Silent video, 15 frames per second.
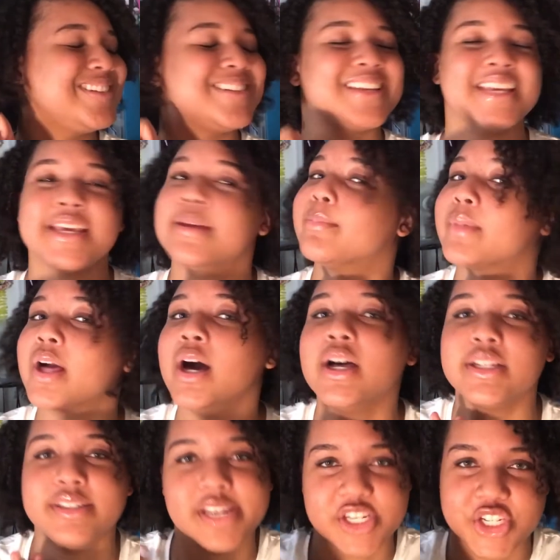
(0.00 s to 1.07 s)
deep
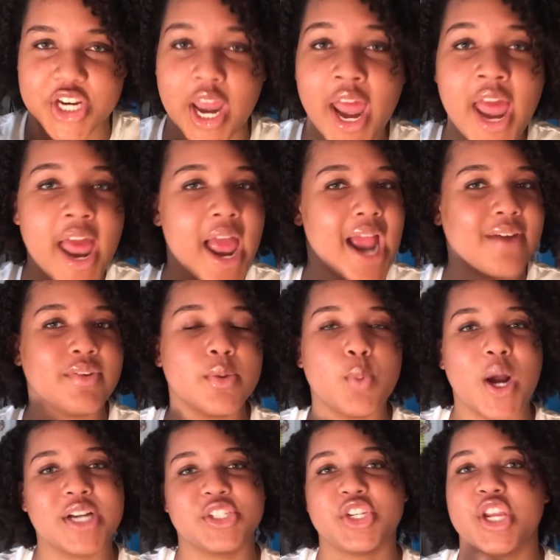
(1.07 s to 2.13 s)
condition. Every
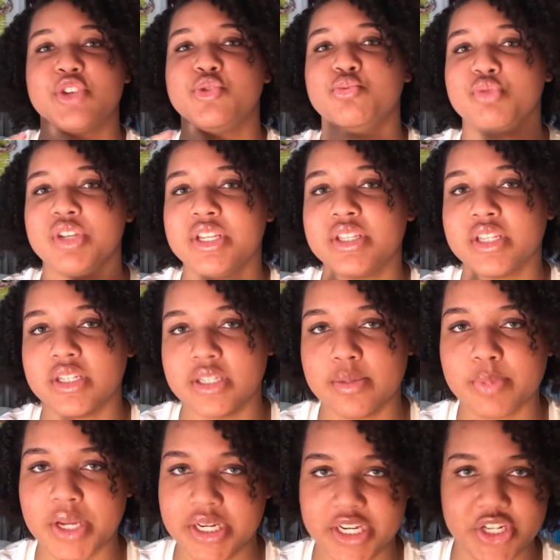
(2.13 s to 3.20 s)
wash day you need to
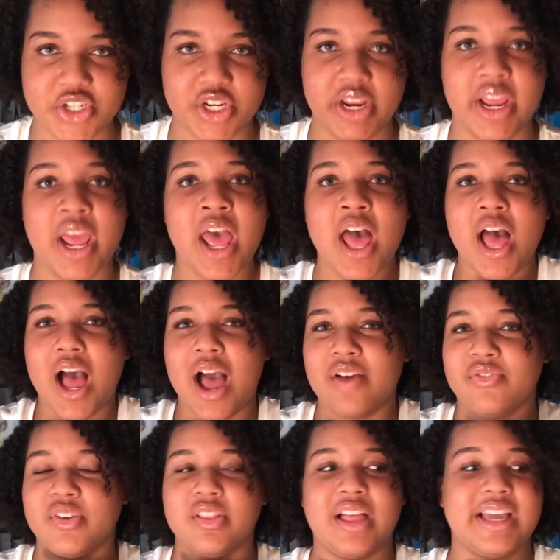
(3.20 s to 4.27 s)
deep condition. I
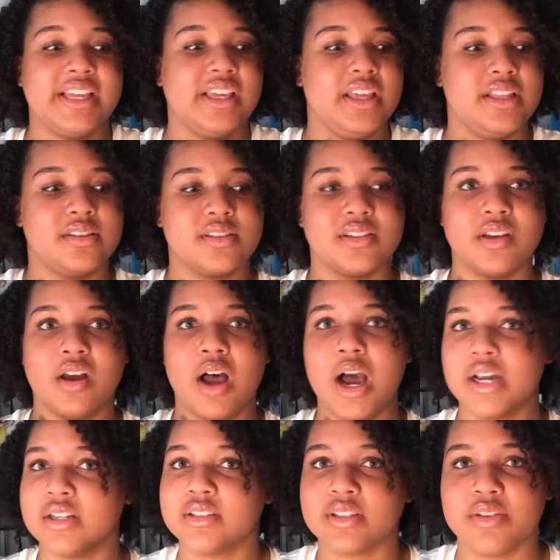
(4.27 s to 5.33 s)
feel like it's
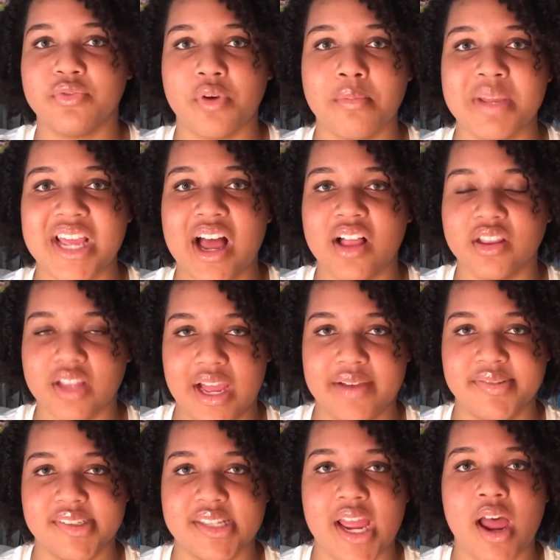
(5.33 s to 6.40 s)
honestly for me a
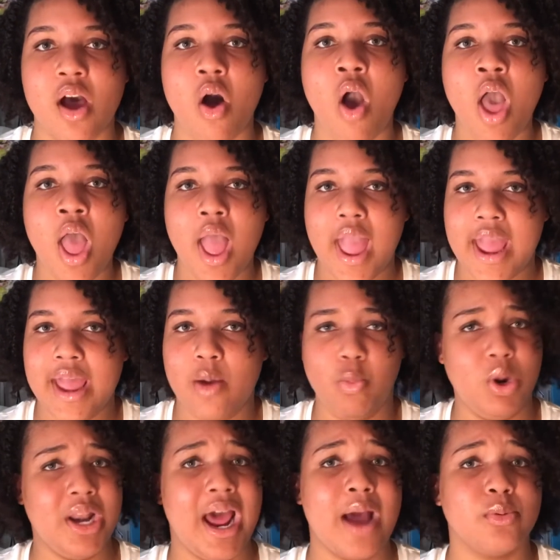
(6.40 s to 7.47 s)
lifestyle, and
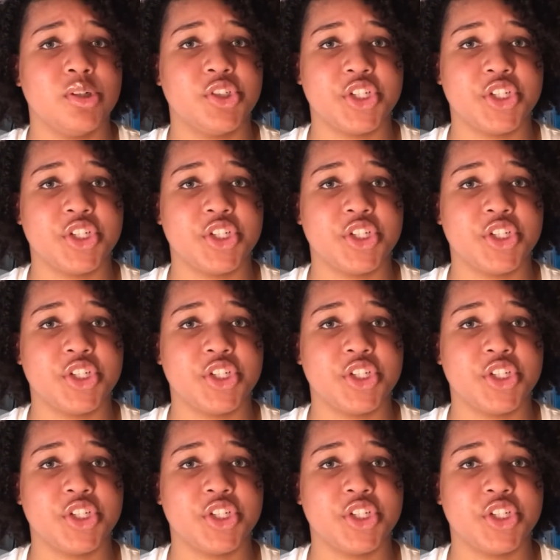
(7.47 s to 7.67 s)
when I was